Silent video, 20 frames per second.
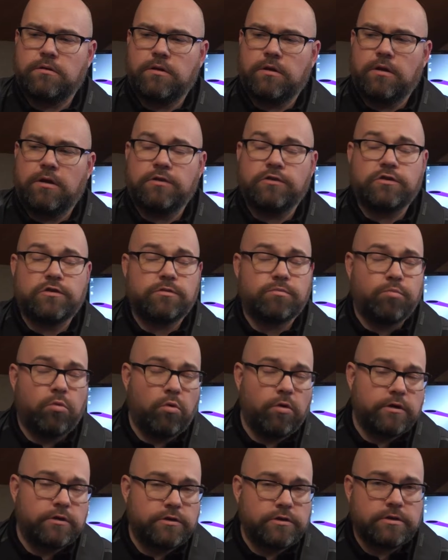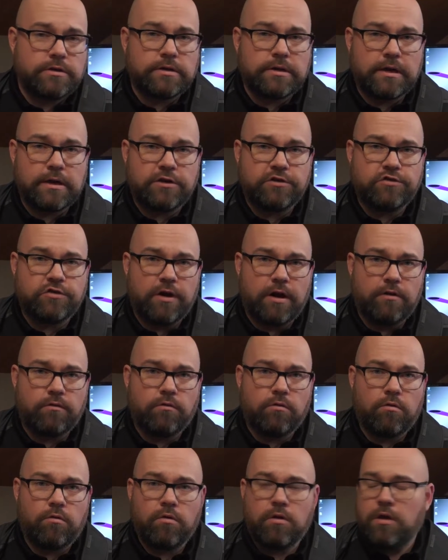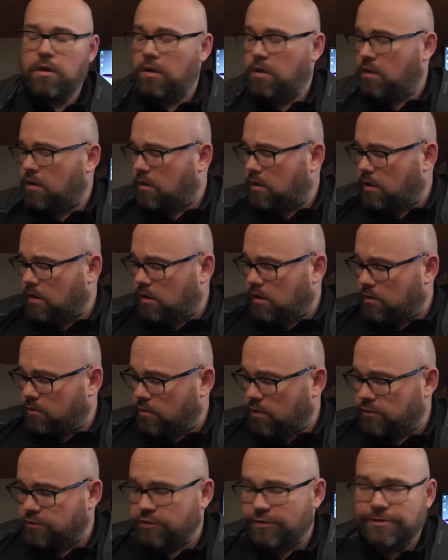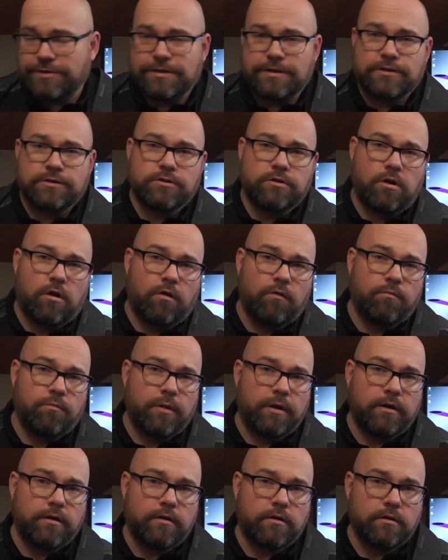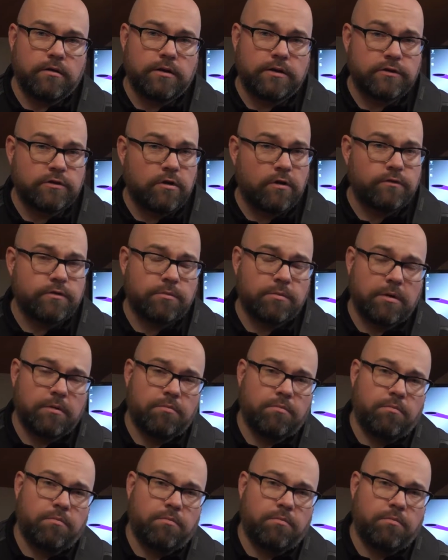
in sports in general, not just disc golf, but disc golf's a big